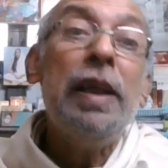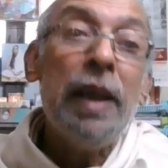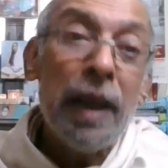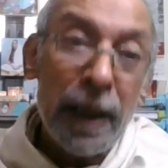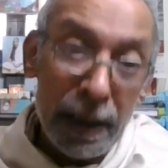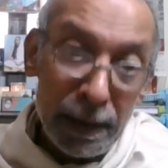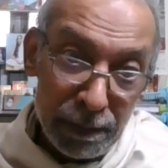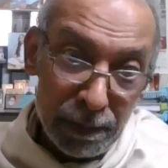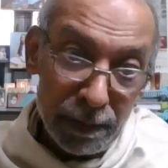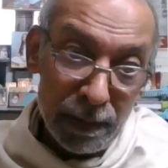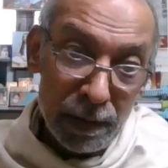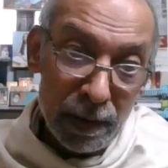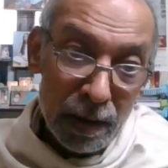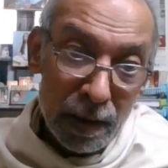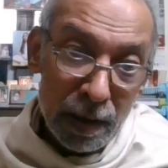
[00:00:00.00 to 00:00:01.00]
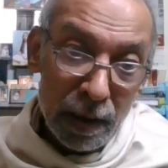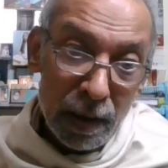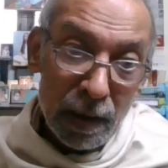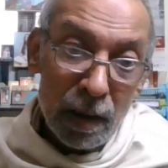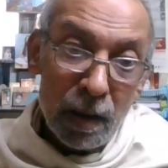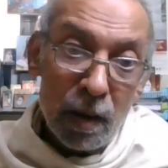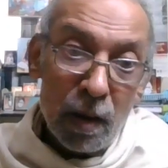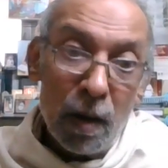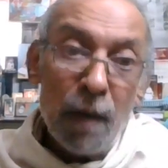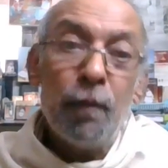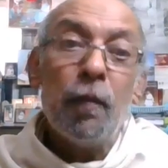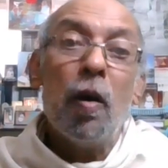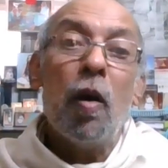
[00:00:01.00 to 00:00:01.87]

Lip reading: life, of